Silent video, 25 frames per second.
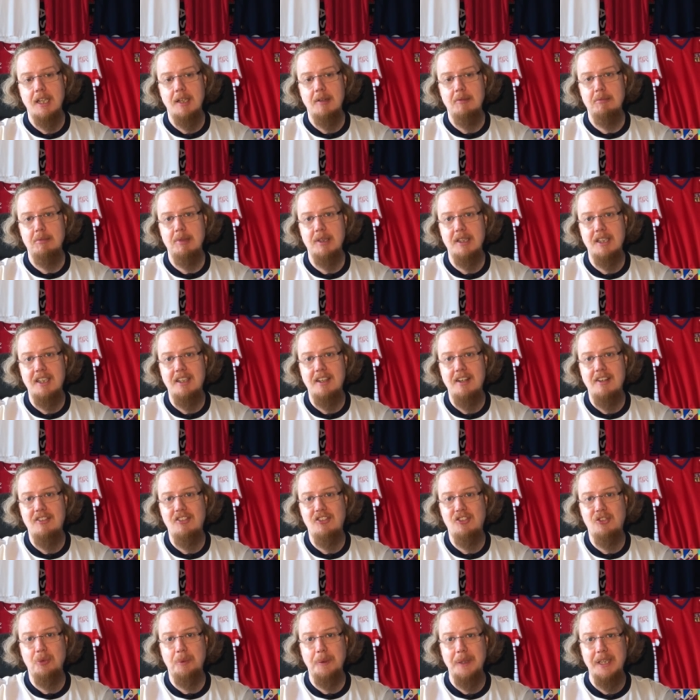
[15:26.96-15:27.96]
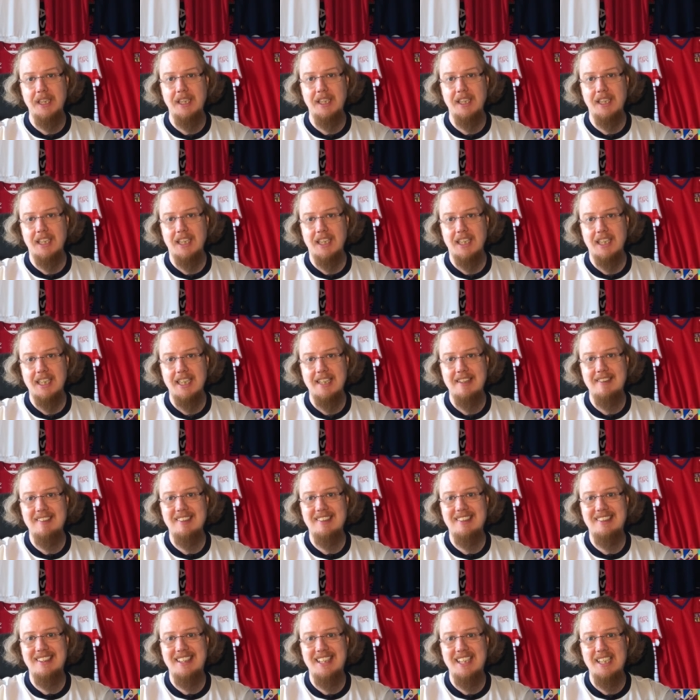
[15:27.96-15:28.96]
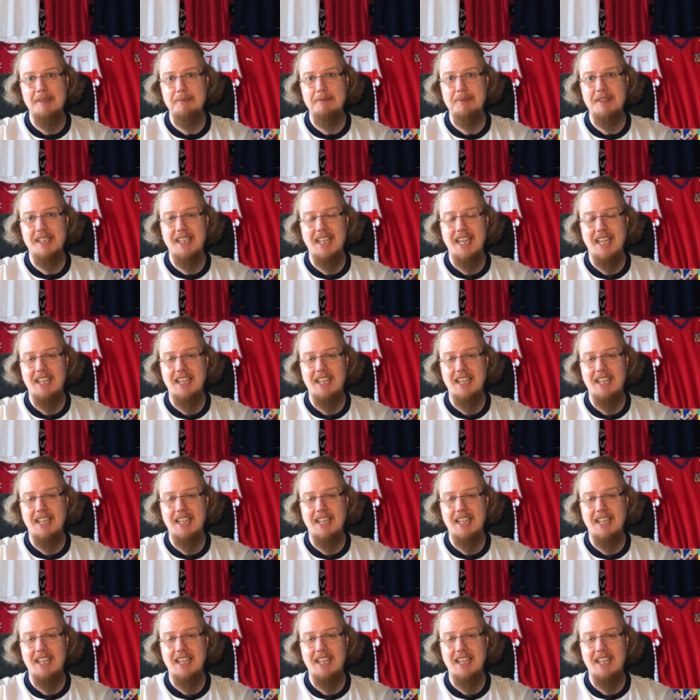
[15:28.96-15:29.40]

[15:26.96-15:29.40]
but it is Sweden. That's a team that